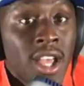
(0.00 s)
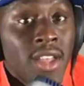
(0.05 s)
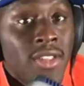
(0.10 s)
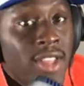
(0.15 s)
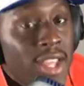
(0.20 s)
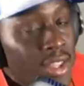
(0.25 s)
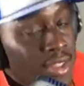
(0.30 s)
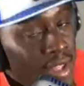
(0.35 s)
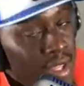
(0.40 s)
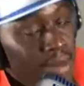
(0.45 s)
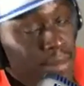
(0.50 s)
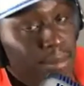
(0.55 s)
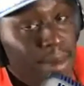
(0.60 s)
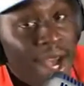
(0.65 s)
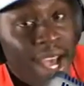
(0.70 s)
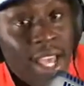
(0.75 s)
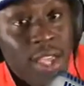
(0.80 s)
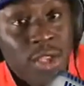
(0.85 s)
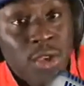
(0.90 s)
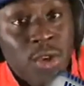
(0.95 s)
They then
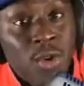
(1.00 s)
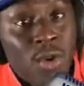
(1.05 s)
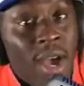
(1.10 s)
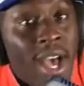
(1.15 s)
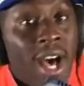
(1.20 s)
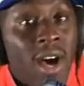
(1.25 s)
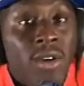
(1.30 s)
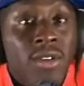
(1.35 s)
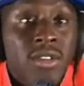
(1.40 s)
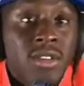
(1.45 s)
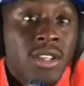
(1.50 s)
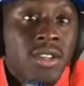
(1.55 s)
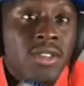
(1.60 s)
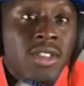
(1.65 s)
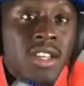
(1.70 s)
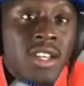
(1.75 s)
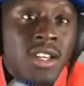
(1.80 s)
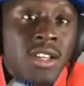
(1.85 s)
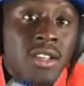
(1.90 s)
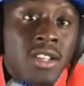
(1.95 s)
buy you out. And
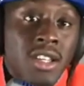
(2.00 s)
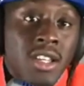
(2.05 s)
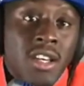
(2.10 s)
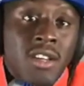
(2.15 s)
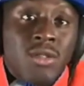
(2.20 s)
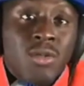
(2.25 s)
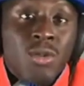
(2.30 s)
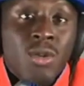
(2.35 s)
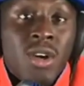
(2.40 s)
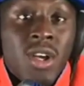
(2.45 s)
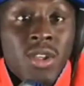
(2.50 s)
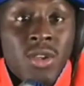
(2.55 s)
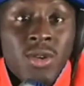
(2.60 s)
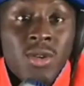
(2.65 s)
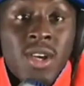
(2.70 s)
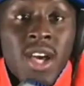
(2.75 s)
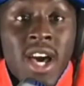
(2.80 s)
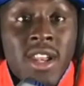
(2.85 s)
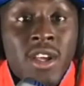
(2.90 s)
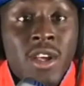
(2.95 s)
then guess what? You
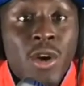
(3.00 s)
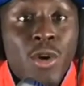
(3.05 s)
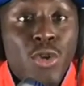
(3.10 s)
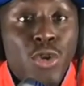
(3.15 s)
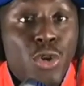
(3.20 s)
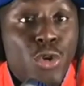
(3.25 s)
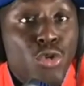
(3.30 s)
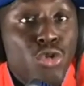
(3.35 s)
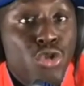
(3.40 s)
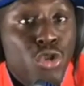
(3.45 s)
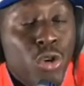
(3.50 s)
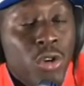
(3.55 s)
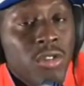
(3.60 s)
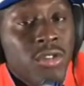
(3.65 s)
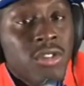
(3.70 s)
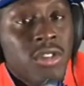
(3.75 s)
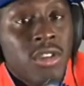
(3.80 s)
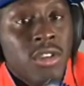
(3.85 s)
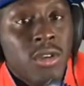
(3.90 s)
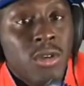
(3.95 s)
got to go use your
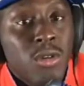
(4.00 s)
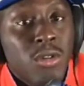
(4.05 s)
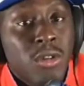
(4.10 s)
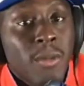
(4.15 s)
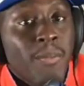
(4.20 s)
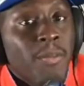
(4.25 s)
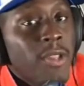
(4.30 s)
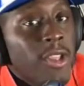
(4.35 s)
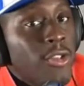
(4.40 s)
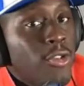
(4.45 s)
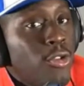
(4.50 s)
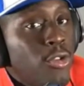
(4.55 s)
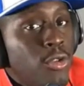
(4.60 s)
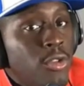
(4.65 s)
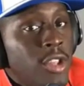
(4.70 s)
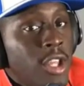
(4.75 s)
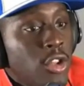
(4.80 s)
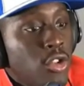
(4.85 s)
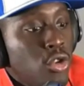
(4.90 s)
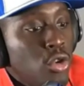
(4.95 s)
skills
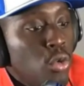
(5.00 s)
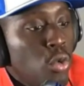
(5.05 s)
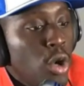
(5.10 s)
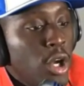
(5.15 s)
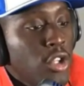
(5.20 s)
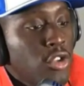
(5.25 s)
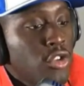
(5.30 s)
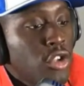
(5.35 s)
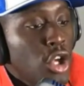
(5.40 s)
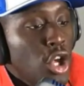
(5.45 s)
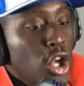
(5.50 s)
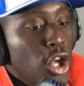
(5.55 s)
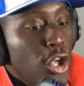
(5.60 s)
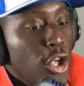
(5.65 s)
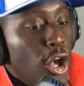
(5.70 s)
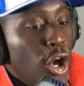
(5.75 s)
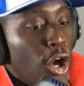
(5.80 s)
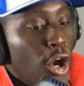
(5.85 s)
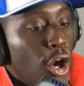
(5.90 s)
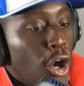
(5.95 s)
that you once
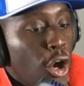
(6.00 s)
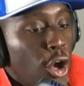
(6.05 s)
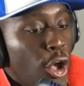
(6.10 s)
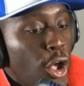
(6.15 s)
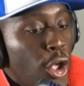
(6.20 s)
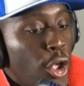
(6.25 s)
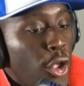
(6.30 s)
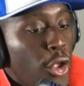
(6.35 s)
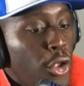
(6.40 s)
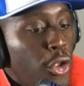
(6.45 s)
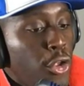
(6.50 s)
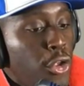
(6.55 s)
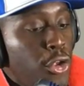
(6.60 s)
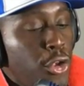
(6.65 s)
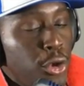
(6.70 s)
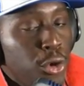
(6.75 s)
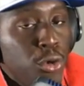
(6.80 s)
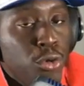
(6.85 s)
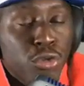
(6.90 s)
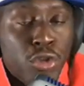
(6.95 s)

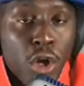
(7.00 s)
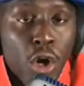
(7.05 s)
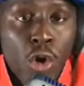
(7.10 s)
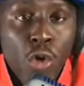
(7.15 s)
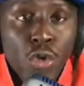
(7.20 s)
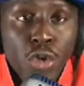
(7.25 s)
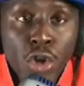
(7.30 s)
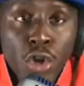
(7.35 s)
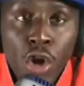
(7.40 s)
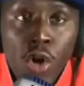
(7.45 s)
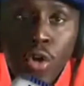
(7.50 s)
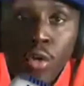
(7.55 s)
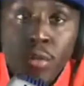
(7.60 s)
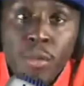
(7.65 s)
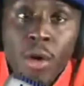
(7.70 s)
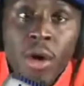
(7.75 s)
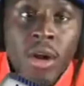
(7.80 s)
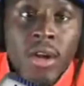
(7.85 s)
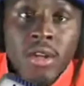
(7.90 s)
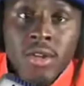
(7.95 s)
used to own your own
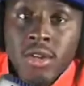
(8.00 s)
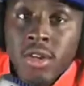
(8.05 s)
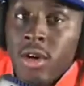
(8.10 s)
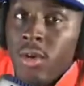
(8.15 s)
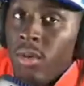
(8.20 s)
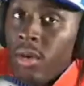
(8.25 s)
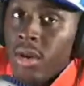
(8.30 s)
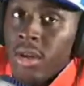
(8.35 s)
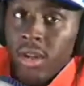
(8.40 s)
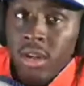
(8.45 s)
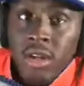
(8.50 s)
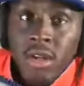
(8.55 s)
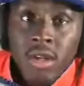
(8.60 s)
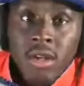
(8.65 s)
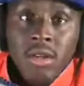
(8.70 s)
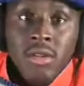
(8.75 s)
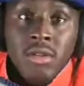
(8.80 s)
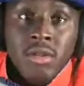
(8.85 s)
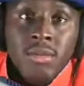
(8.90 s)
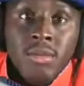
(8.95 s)
market to go work at
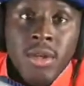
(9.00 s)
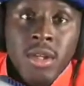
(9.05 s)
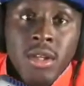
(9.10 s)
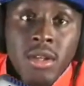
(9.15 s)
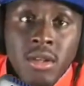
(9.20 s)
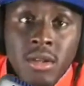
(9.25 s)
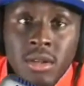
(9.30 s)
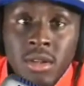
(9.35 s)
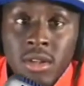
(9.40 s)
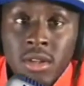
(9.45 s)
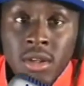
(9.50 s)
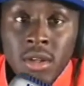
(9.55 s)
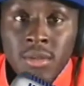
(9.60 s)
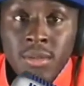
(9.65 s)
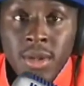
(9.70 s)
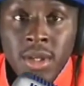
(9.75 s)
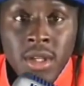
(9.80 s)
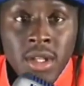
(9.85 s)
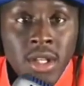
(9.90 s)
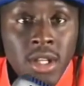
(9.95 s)
his and be
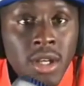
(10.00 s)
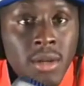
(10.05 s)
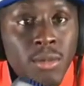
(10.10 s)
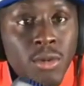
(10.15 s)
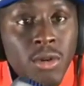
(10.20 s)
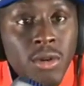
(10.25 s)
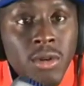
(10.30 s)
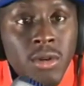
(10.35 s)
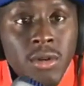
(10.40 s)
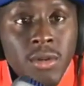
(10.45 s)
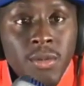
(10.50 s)
a laborer.